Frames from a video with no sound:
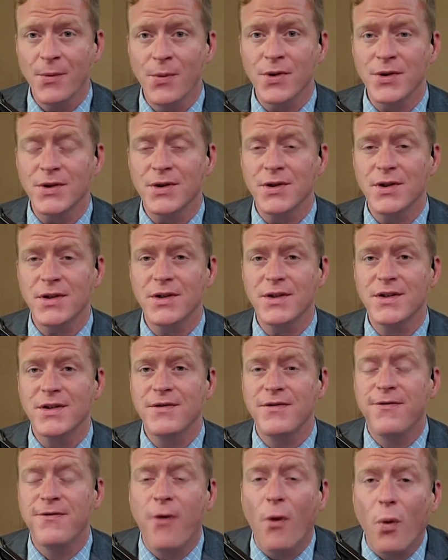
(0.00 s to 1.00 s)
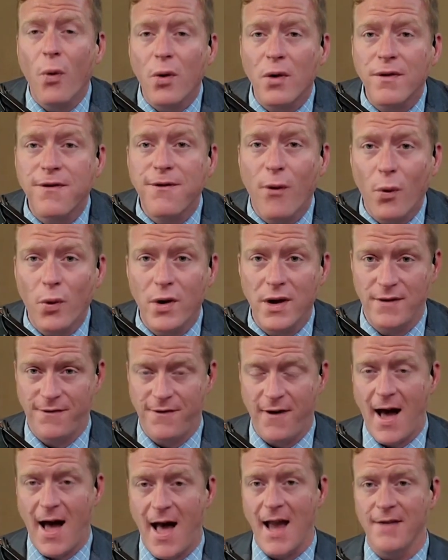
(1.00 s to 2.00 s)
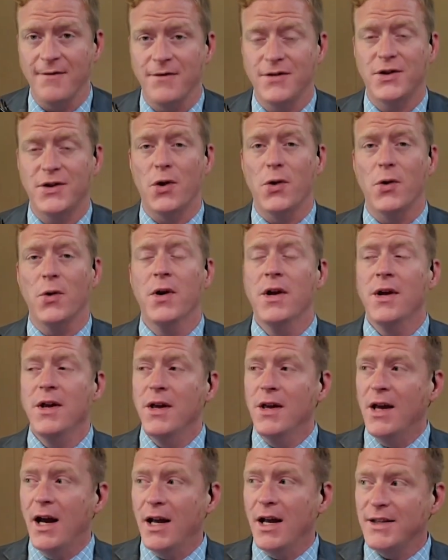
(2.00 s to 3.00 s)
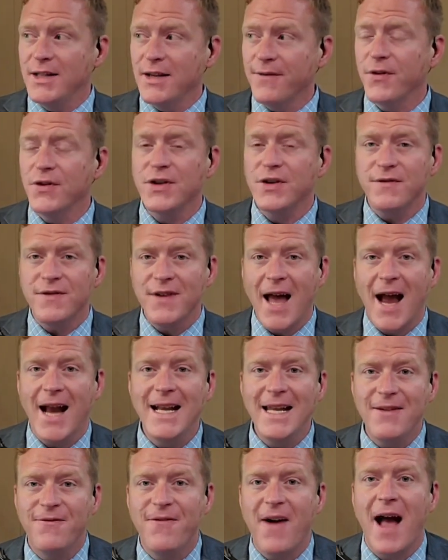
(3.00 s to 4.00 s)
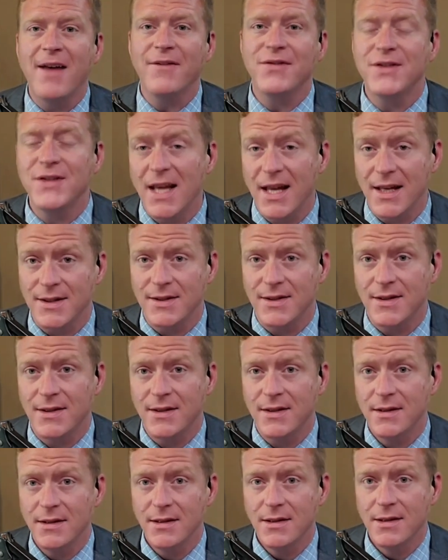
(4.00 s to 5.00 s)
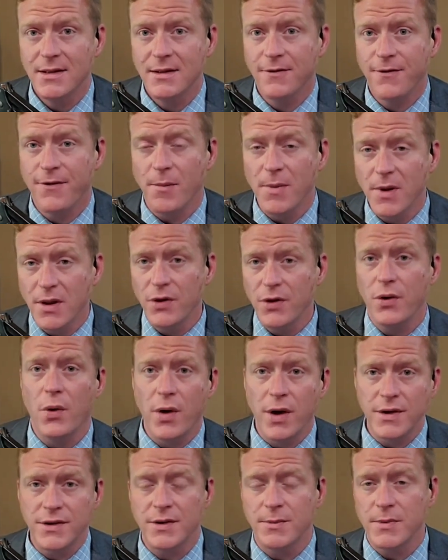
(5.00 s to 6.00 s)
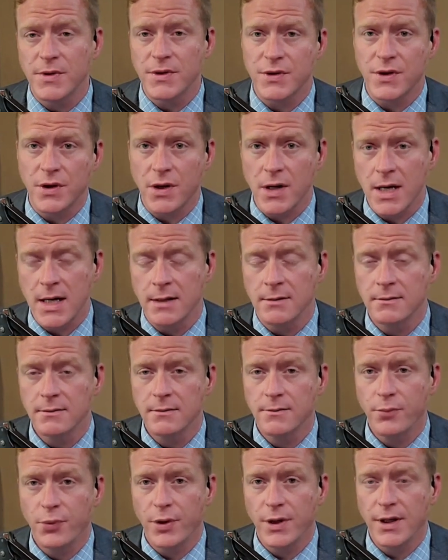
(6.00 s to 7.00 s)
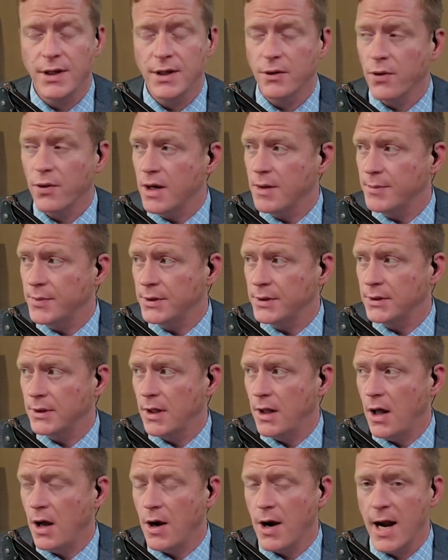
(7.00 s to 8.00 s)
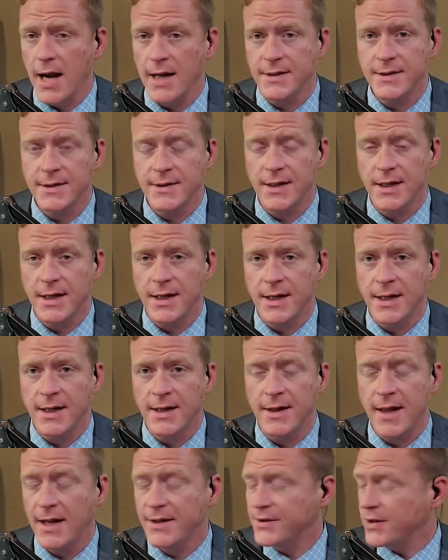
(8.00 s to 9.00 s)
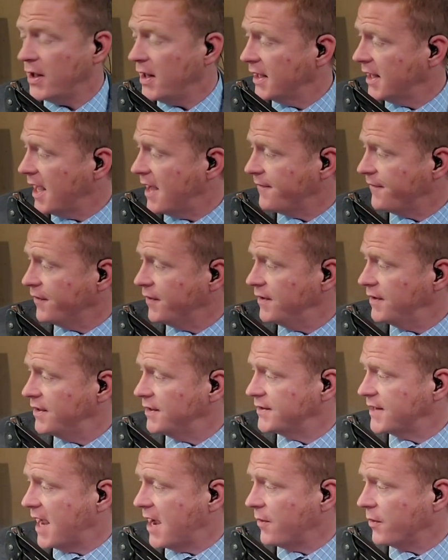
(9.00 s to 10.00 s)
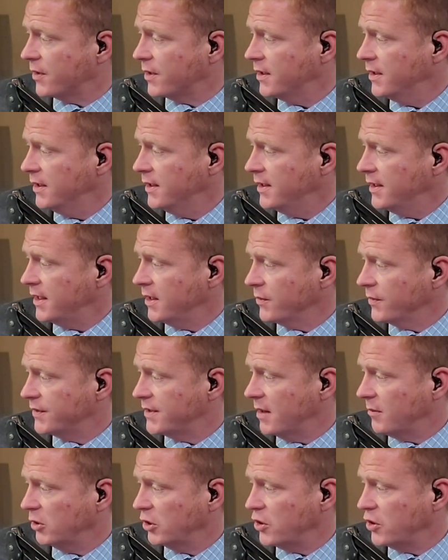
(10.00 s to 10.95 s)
it was 4.45. So a difference of 95 cents from Illinois to Missouri. Pretty incredible. All right, uh, that's all I got for you this hour here with